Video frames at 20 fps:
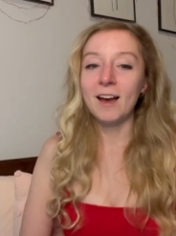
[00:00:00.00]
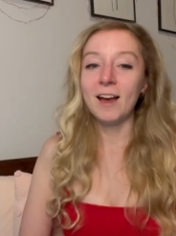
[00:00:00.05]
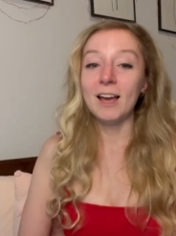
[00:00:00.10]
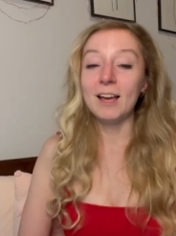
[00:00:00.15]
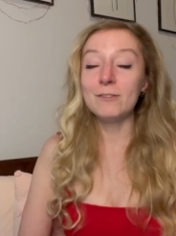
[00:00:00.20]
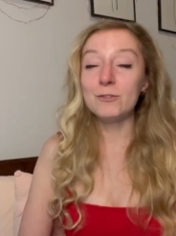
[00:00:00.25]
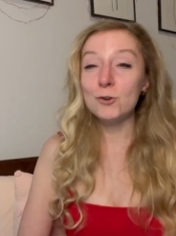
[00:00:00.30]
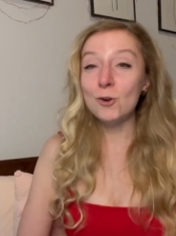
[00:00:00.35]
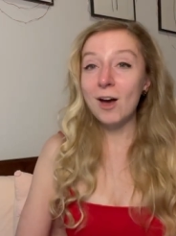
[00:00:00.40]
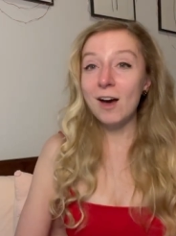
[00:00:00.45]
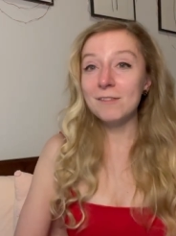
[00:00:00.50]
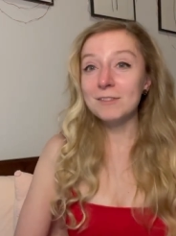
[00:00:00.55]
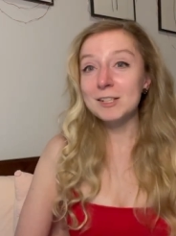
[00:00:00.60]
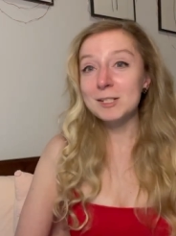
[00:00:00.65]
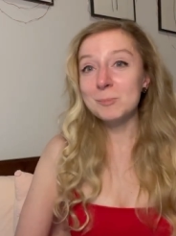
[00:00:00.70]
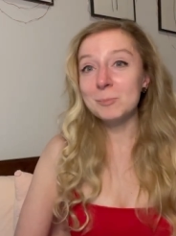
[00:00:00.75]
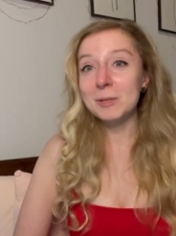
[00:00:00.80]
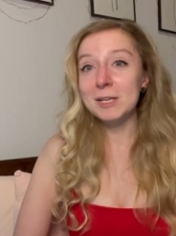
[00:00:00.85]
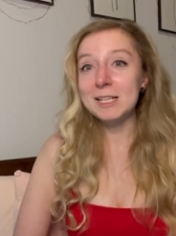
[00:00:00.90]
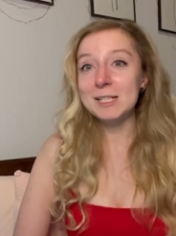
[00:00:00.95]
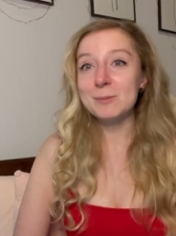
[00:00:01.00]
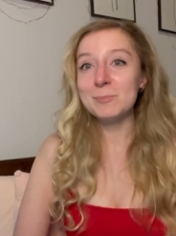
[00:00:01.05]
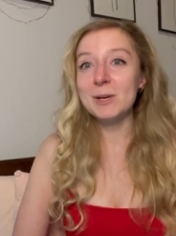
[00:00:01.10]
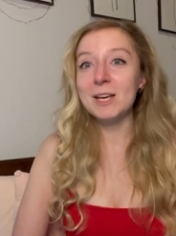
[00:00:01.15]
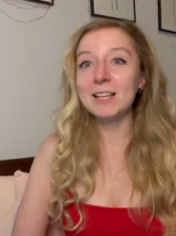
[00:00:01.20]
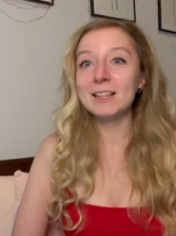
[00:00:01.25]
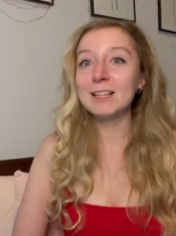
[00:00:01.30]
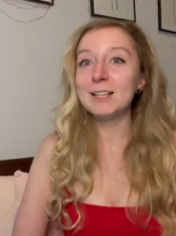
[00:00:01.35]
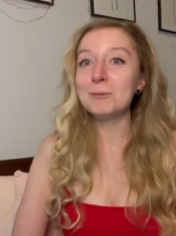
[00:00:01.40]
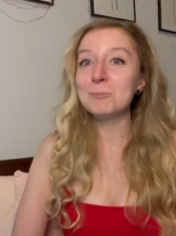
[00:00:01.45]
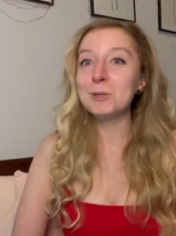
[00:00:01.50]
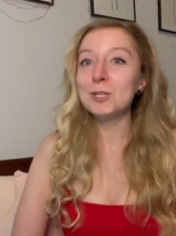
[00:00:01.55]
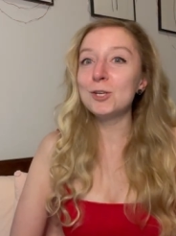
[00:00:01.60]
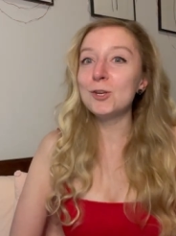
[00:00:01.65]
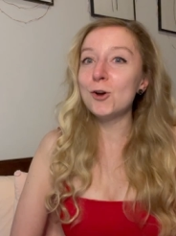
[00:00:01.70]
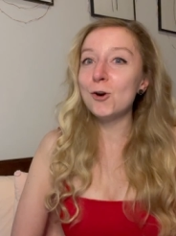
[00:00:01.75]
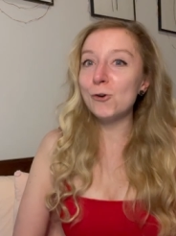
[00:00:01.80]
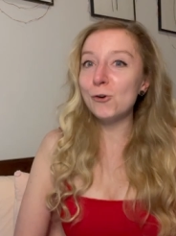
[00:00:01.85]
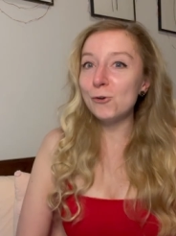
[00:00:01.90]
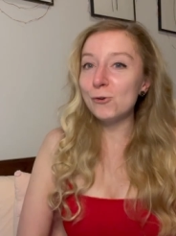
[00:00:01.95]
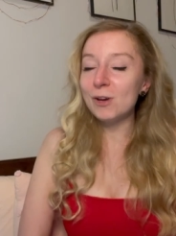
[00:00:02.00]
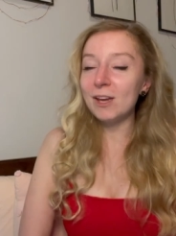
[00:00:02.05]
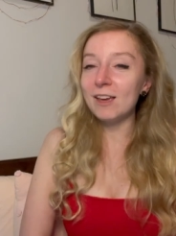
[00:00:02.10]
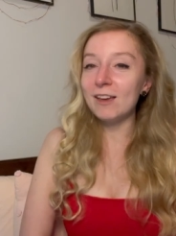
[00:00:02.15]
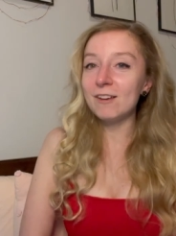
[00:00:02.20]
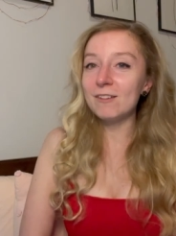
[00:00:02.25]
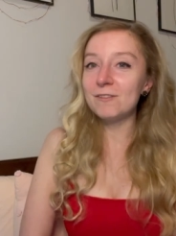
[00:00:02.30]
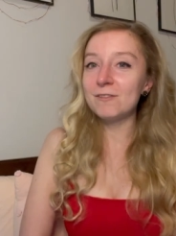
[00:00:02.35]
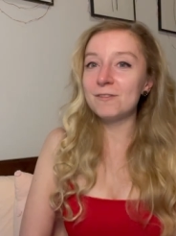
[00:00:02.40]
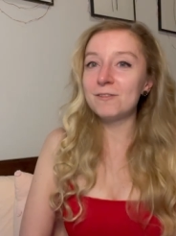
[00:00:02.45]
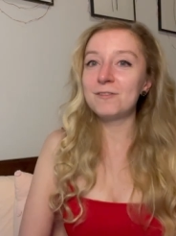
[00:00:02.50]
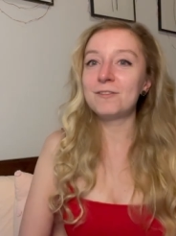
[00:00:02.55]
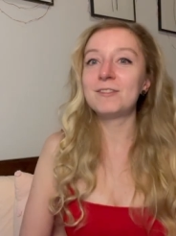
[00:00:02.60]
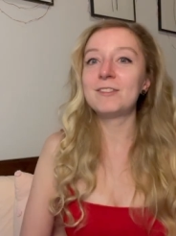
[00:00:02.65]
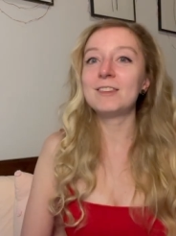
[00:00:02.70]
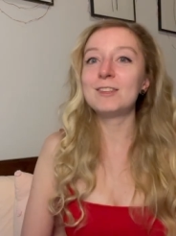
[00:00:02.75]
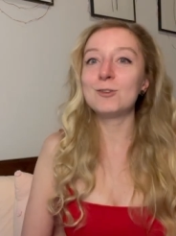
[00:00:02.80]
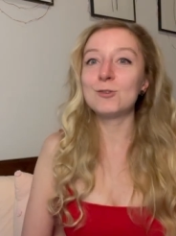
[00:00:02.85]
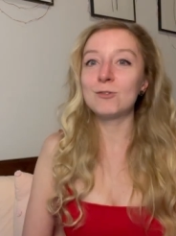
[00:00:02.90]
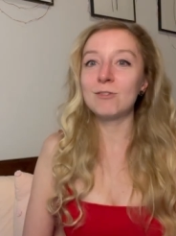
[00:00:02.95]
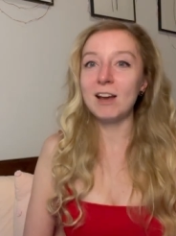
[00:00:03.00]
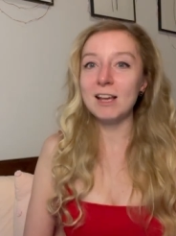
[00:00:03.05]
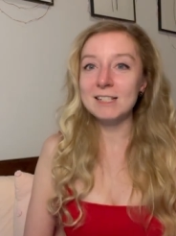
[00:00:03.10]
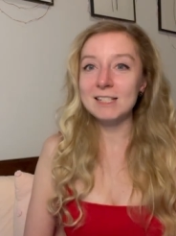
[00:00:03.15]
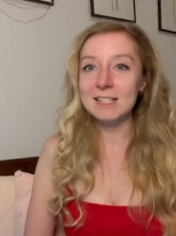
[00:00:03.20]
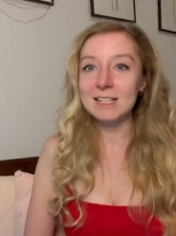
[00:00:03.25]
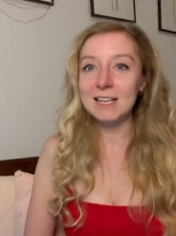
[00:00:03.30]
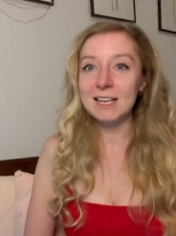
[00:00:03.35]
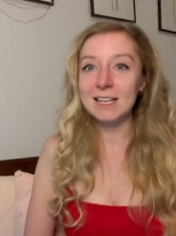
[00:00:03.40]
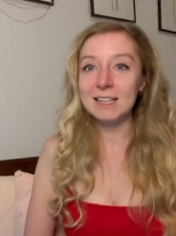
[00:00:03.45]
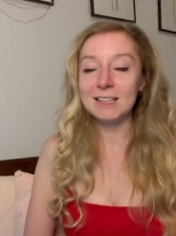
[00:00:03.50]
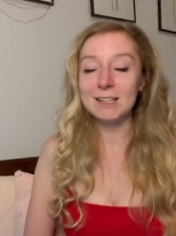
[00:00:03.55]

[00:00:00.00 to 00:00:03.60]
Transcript: If you have this placement, let me know if you resonate.